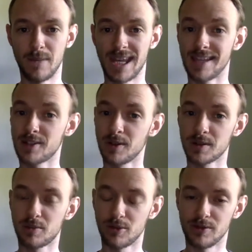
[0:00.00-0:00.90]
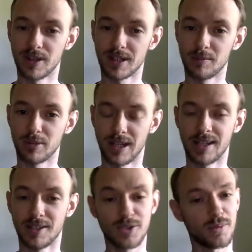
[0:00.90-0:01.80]
It's not to prove I can play an
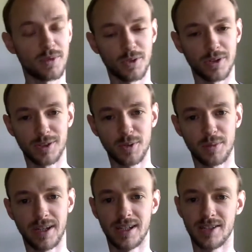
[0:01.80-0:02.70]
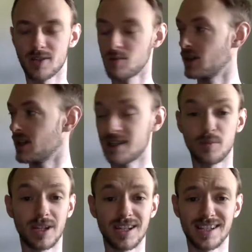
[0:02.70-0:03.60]
instrument or I do play an instrument, it's
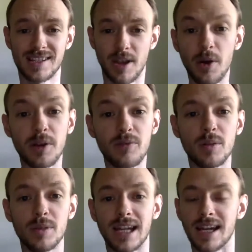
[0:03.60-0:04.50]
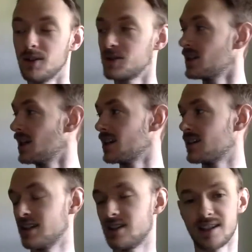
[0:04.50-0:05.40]
because it's the only room in the house
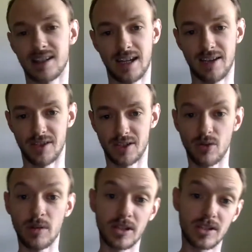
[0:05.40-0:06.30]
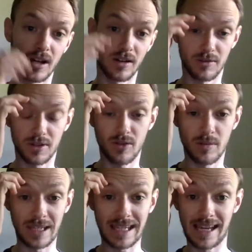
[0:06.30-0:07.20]
that doesn't have a screaming child or a
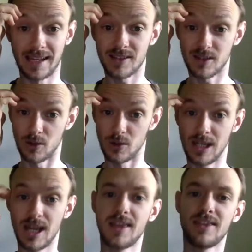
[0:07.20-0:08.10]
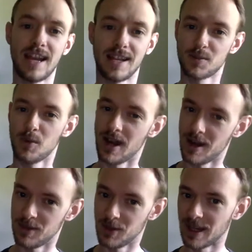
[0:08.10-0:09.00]
screaming cat, so that's why
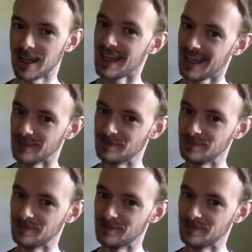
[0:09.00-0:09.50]
I'm doing it here.